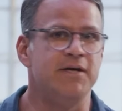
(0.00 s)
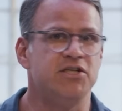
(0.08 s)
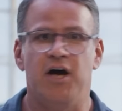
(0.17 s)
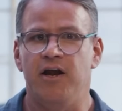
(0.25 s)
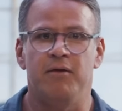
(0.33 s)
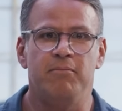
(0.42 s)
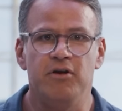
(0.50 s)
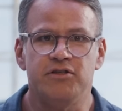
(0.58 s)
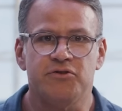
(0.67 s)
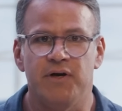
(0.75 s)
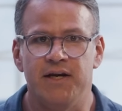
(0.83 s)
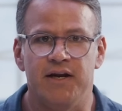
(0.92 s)
could be shot on blue
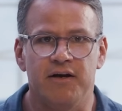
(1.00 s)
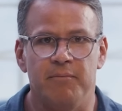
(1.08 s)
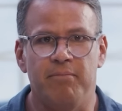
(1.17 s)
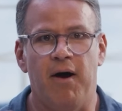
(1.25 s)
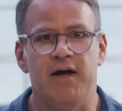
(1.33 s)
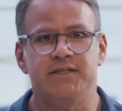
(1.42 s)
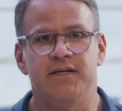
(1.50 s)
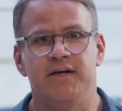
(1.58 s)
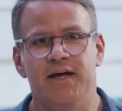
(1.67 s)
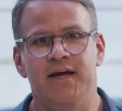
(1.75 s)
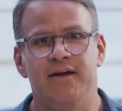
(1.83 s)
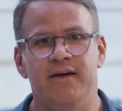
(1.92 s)
screen and
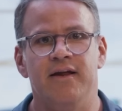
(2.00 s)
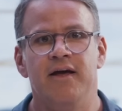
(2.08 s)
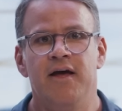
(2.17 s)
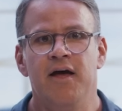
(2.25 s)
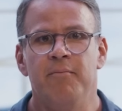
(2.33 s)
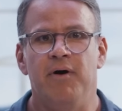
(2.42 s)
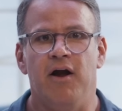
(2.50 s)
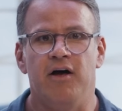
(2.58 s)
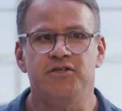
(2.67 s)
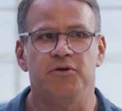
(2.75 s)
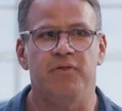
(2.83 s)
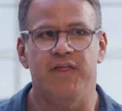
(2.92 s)
composited in, but
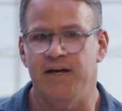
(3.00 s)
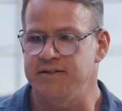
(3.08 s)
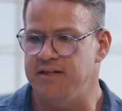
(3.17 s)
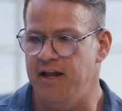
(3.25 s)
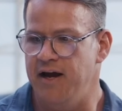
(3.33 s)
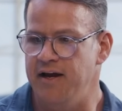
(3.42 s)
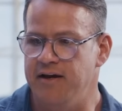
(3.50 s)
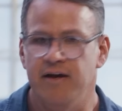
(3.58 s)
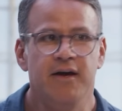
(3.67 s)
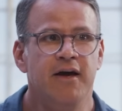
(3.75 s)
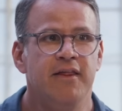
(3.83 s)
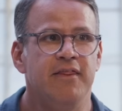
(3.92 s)
also things like
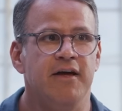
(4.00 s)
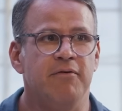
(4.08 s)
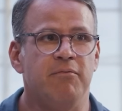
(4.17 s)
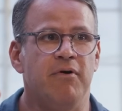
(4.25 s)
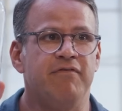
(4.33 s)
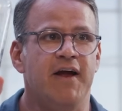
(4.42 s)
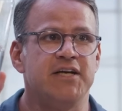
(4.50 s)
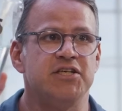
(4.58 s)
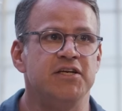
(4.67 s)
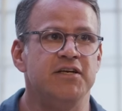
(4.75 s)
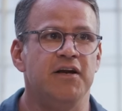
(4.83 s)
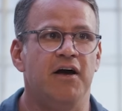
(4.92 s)
the
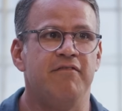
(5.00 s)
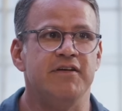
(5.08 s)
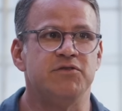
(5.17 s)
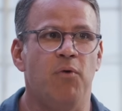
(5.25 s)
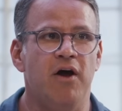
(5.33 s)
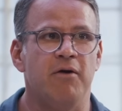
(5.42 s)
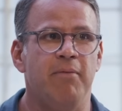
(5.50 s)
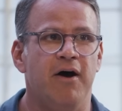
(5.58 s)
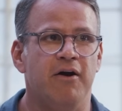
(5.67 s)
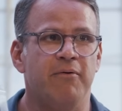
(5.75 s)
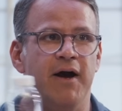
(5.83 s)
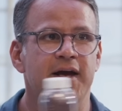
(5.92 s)
reflection of this water
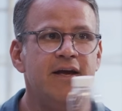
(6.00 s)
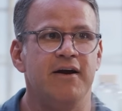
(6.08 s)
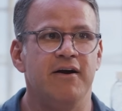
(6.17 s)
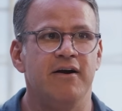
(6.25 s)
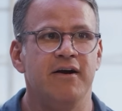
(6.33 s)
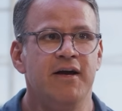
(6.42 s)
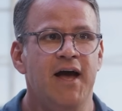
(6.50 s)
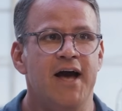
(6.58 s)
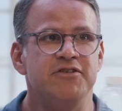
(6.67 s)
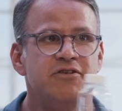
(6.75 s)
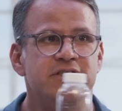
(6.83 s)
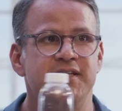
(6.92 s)
bottle right here,
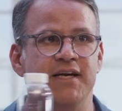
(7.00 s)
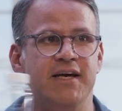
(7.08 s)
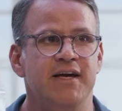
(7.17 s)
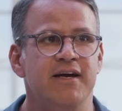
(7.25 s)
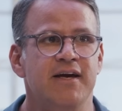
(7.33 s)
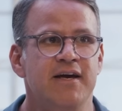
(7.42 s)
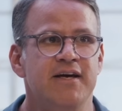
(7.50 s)
as you see,